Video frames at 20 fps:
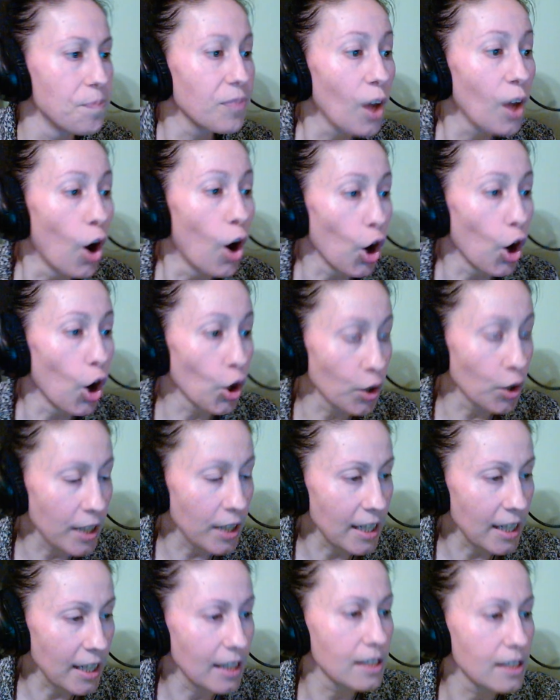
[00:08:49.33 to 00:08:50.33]

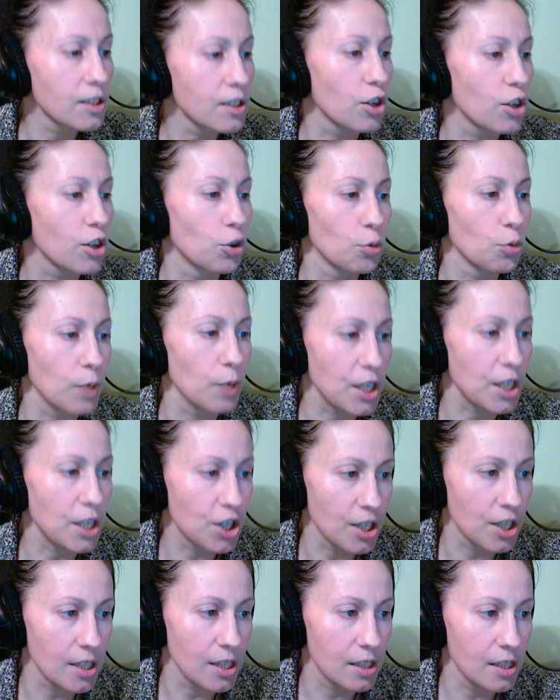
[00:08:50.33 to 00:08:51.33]
Earnings,
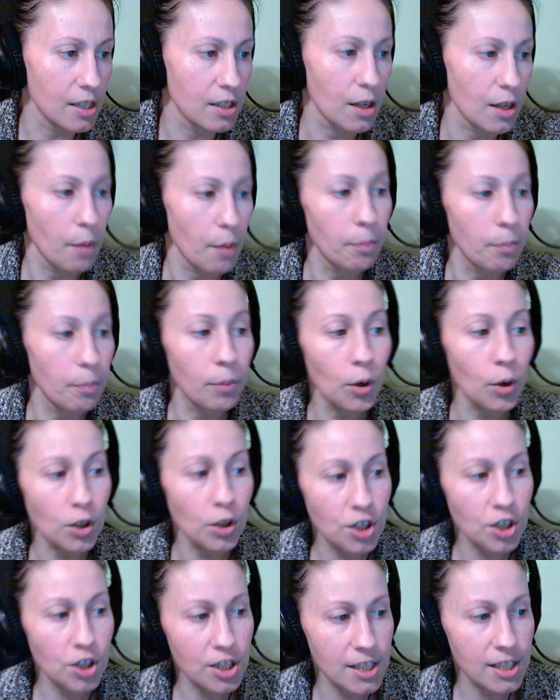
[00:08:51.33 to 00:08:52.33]
riches,
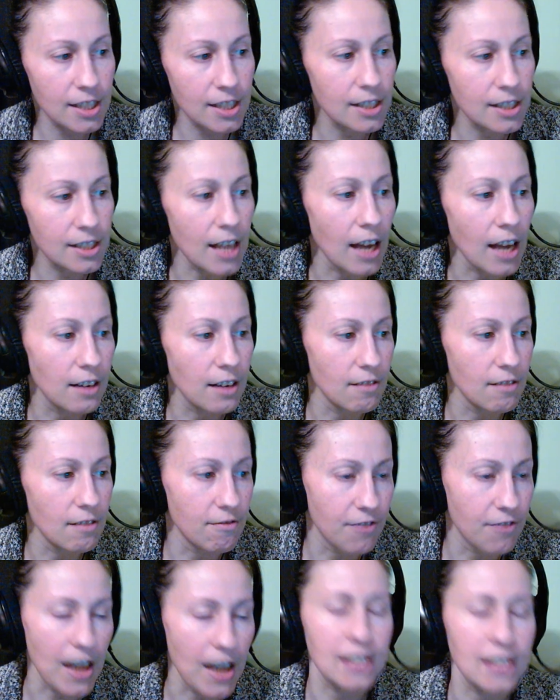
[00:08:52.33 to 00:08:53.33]
purchases, and
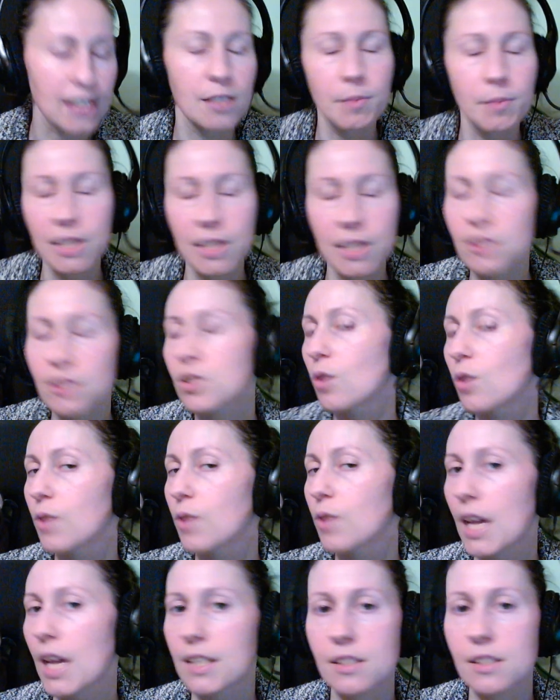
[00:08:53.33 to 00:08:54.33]
investments. So
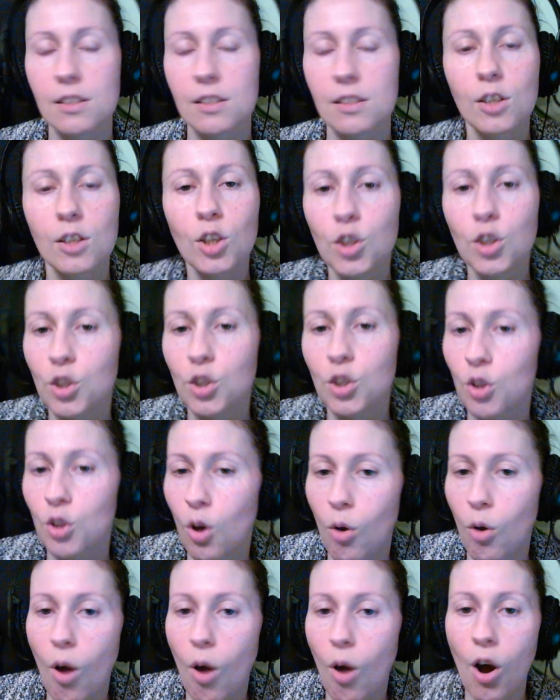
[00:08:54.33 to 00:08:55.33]
that's, you
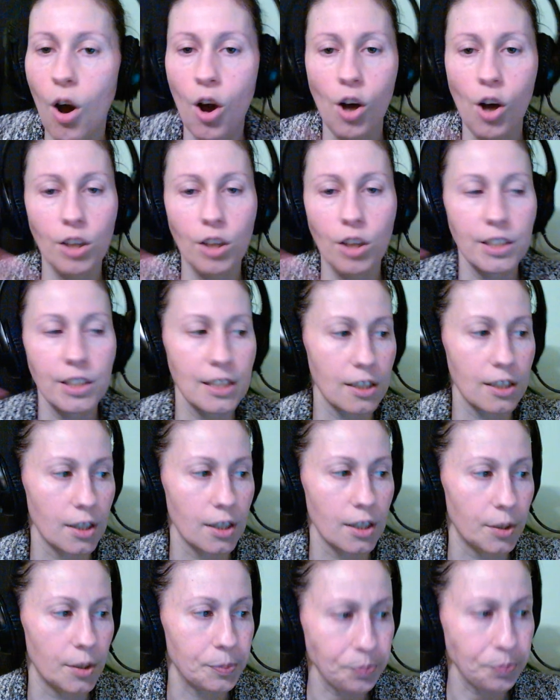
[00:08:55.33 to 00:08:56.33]
know, all in
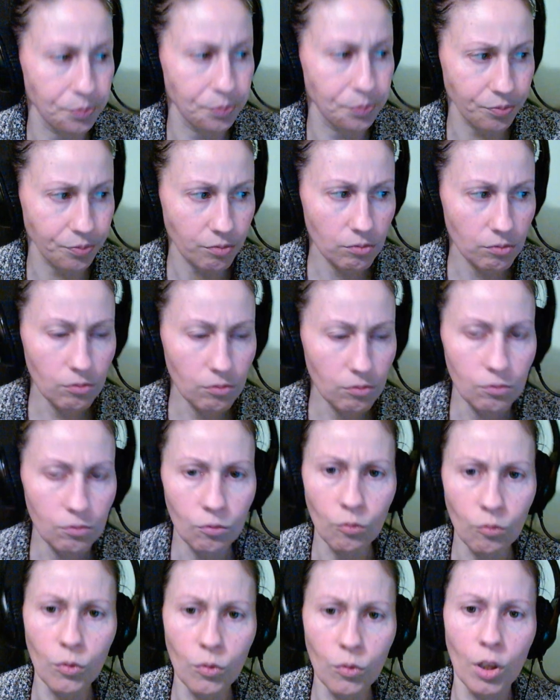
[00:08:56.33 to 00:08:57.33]
the,
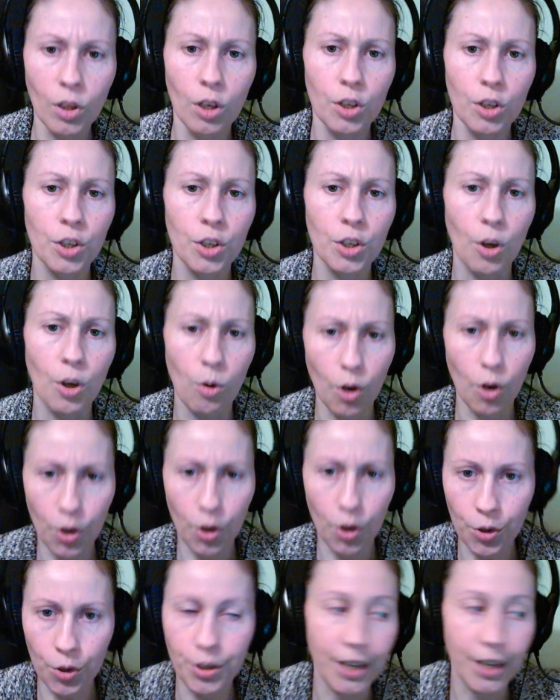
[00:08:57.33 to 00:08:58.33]
you know,
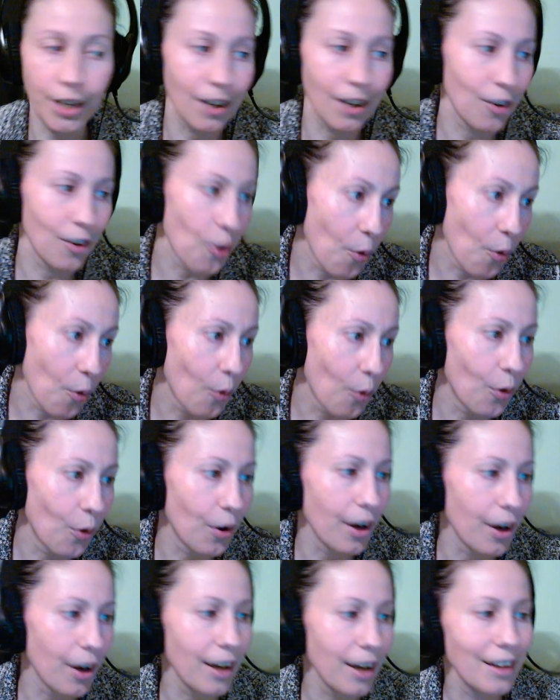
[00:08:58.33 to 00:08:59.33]
earning
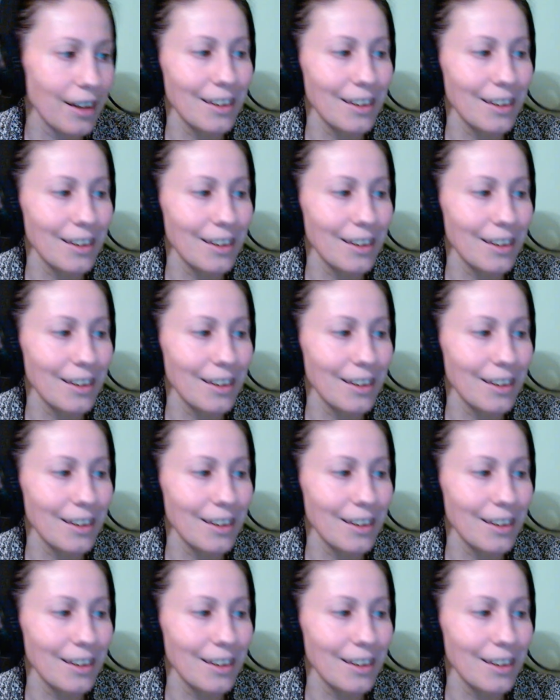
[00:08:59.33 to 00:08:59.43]
coin,